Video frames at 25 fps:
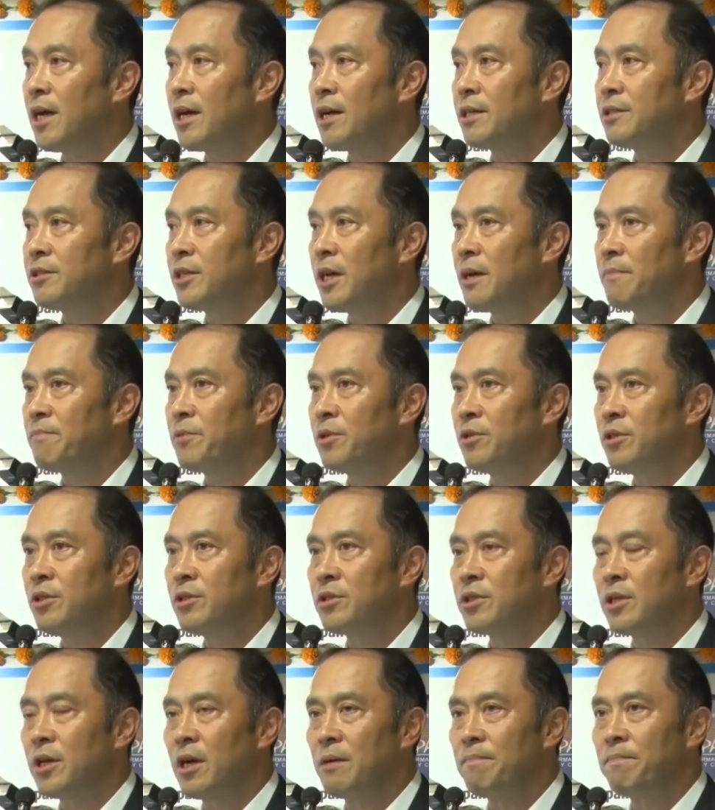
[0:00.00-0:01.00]
uh,
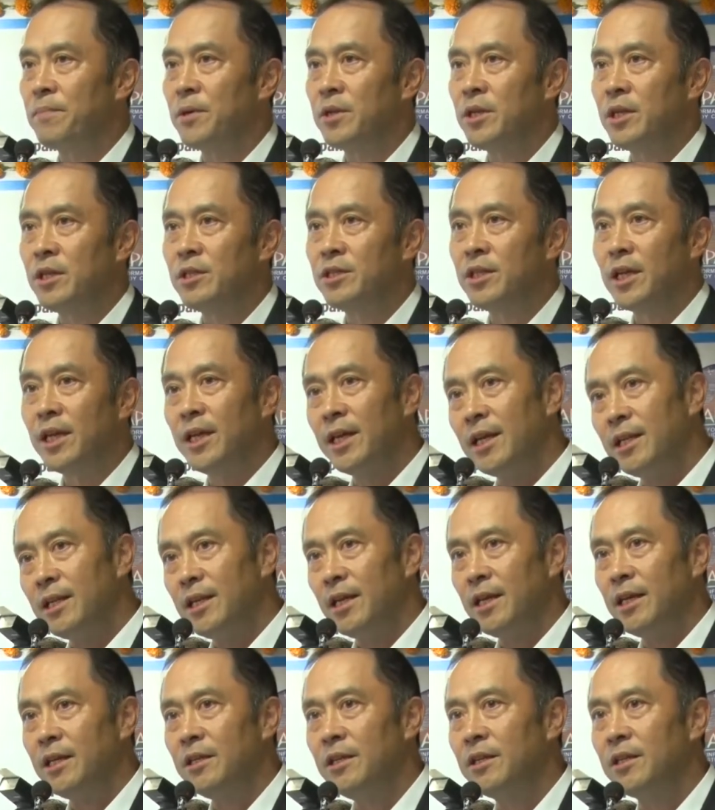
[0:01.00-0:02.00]
Japanese companies in
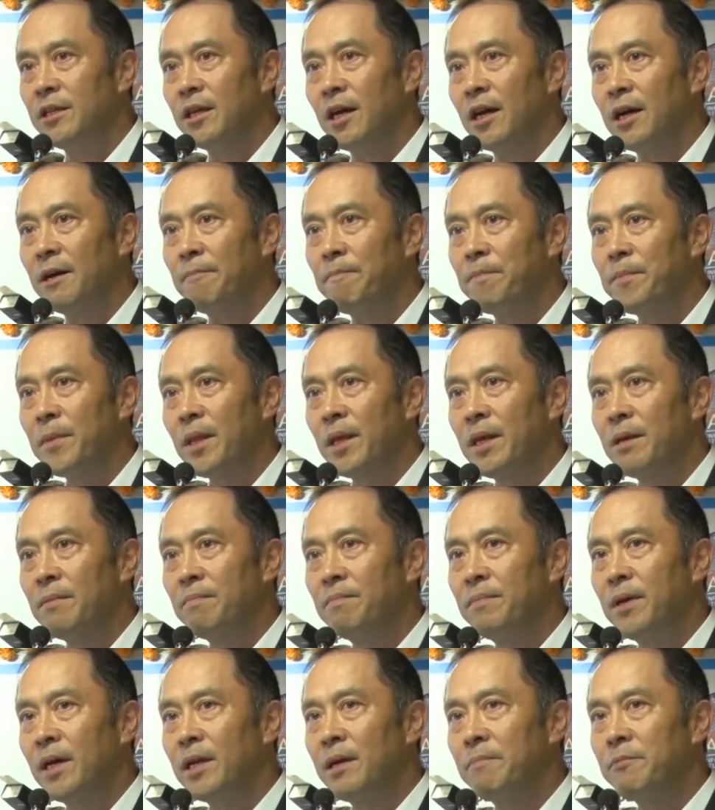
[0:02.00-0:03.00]
India,
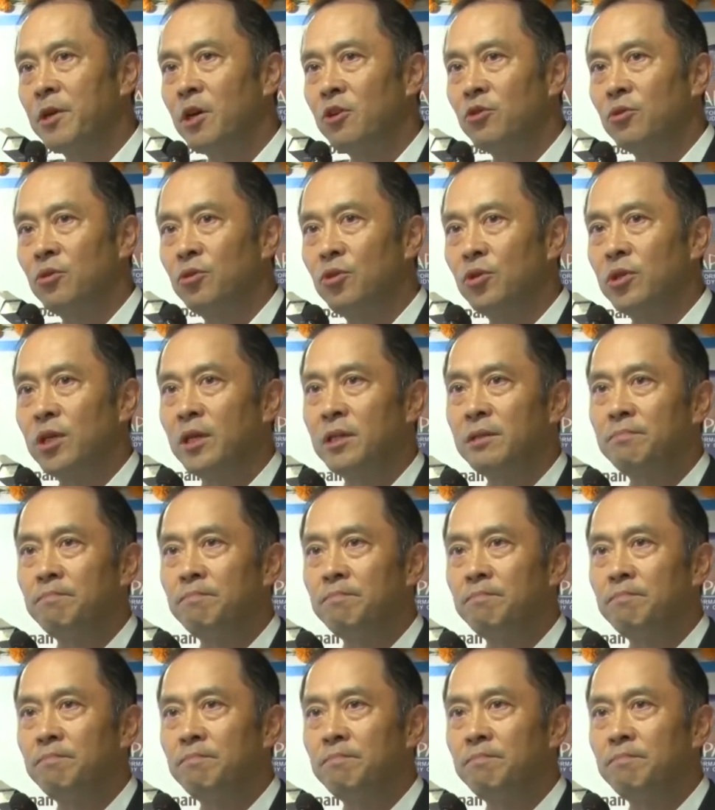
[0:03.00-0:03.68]
but I'm going to look,